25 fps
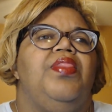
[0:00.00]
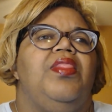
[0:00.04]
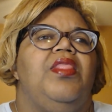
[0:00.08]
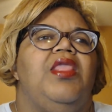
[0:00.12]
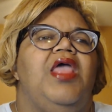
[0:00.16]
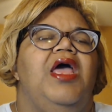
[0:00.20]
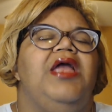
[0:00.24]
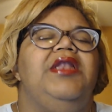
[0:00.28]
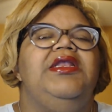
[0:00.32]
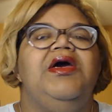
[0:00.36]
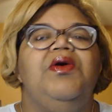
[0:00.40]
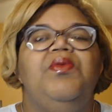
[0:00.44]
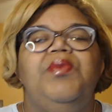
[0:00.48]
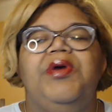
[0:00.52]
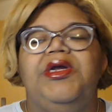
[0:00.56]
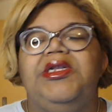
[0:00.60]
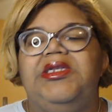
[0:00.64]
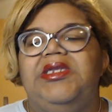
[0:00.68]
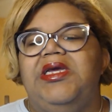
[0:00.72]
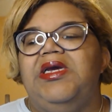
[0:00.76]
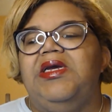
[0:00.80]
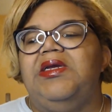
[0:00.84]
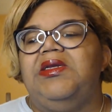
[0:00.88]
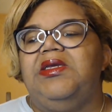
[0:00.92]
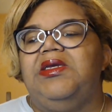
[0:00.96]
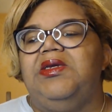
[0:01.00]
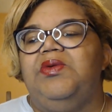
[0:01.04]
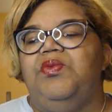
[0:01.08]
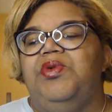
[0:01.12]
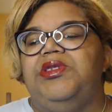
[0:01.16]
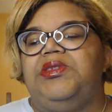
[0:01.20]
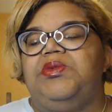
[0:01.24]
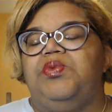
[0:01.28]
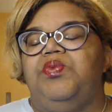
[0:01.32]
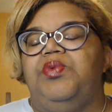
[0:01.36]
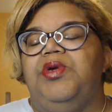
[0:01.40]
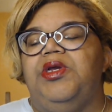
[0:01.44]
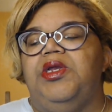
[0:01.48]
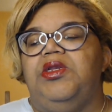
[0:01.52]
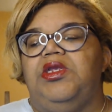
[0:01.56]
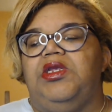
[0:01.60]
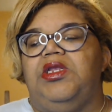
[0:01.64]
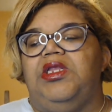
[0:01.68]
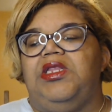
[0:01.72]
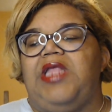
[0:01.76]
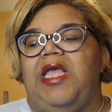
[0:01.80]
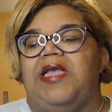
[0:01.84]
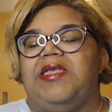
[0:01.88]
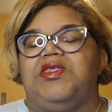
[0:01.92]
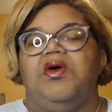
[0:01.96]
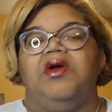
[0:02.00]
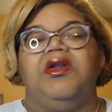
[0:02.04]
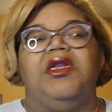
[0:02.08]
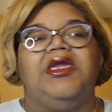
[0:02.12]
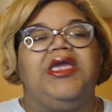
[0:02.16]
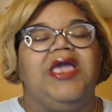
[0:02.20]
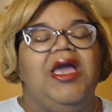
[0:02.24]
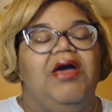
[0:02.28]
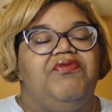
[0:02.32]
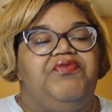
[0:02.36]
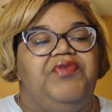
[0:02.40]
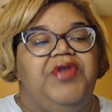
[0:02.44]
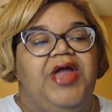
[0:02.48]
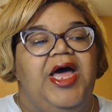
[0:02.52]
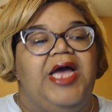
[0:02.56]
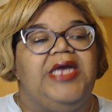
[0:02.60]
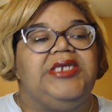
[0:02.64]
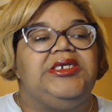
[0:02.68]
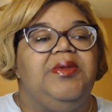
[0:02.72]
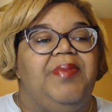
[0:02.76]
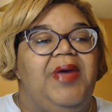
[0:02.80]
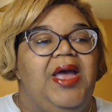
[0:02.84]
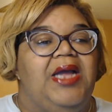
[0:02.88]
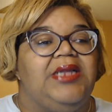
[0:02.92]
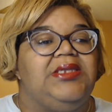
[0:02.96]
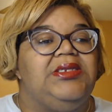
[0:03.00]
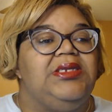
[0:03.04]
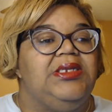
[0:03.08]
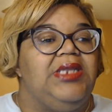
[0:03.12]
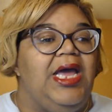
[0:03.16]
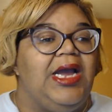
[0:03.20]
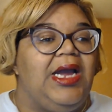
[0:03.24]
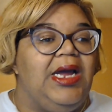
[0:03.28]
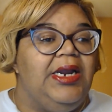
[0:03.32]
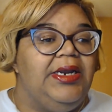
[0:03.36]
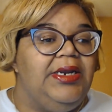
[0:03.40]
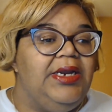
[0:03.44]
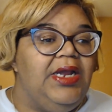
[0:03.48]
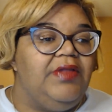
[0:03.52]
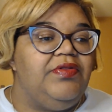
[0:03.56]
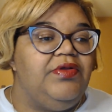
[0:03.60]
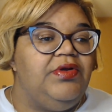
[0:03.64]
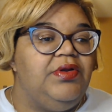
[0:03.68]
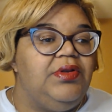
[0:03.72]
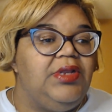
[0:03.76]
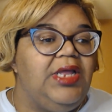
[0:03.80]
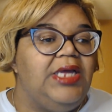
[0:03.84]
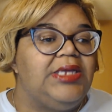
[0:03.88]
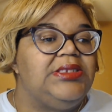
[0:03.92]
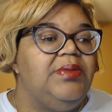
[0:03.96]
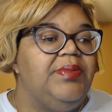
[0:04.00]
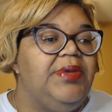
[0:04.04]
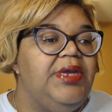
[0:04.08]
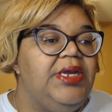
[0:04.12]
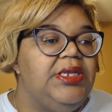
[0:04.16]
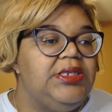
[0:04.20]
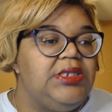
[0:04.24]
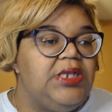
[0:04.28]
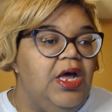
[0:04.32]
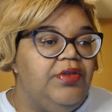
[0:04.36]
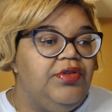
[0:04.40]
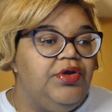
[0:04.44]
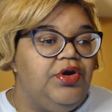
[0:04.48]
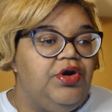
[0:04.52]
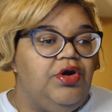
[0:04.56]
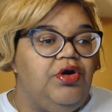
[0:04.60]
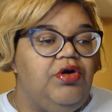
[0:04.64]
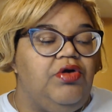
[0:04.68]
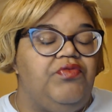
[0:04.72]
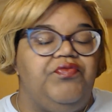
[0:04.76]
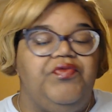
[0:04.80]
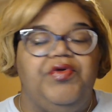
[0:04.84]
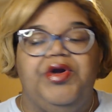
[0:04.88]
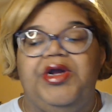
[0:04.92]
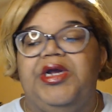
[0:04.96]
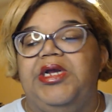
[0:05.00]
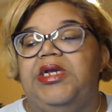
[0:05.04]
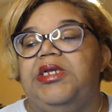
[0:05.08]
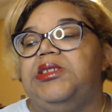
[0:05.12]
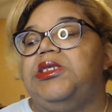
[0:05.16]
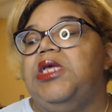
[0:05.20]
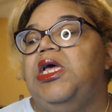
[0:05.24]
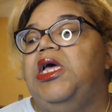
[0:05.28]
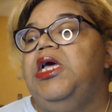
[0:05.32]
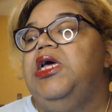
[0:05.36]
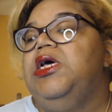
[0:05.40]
And then they sort of kept flashing back to like some of his other girlfriends.